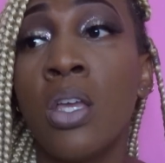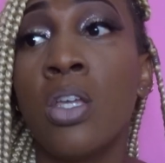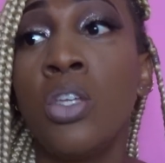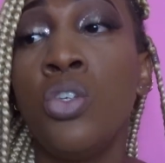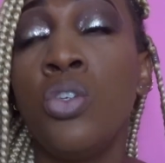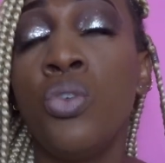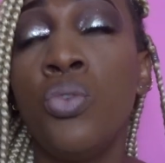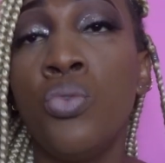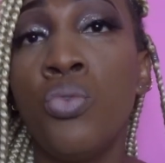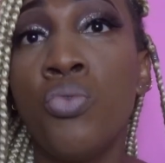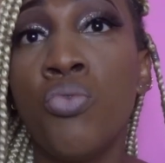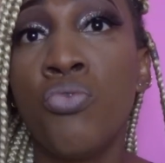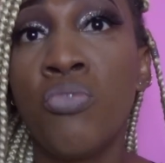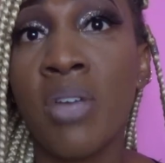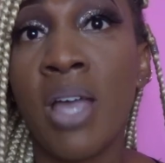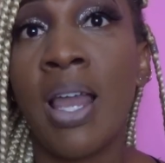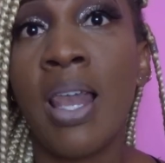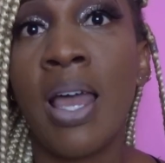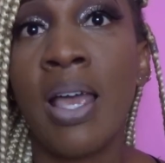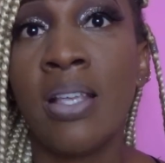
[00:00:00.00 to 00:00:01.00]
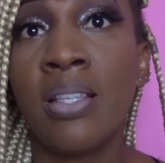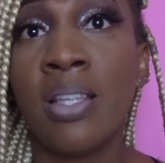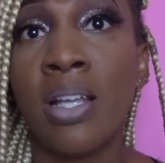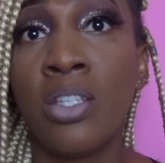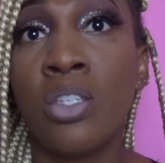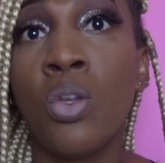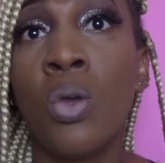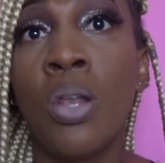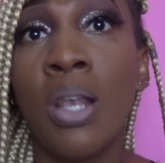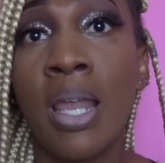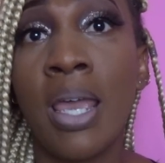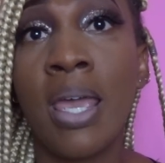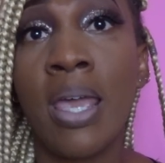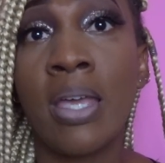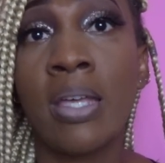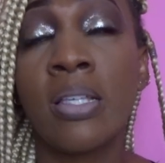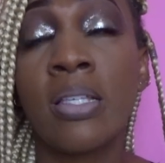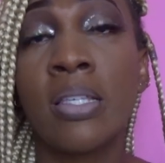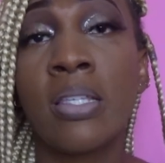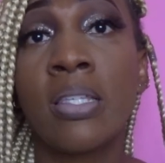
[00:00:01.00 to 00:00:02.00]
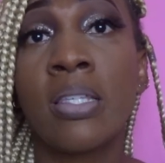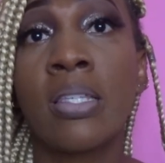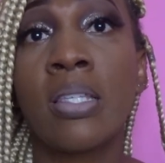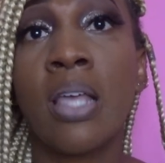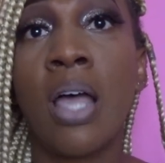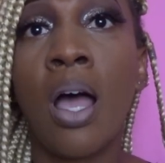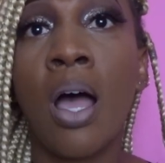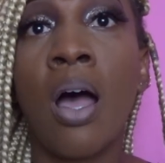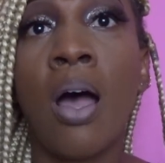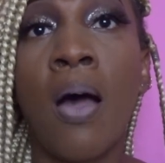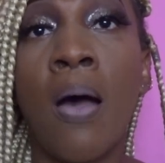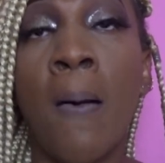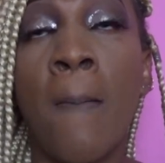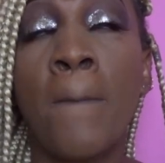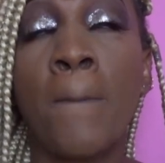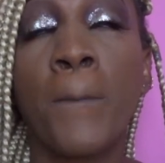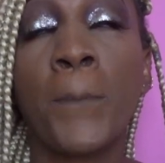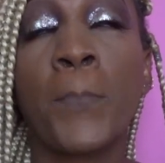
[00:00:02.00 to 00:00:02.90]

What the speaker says: you realize that your legs are